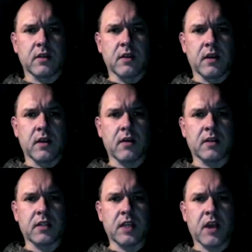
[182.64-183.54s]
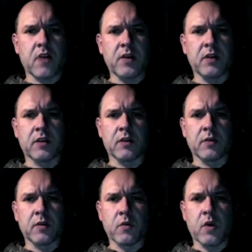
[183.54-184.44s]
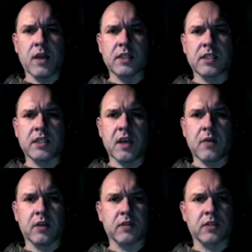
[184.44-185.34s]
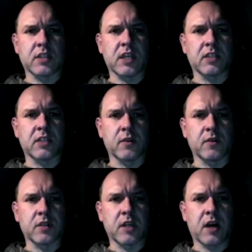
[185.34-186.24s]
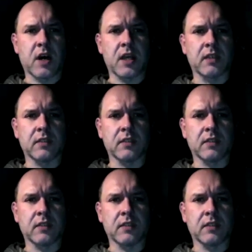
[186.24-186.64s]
An Art Deco building with a wide stairwell 6 floors high.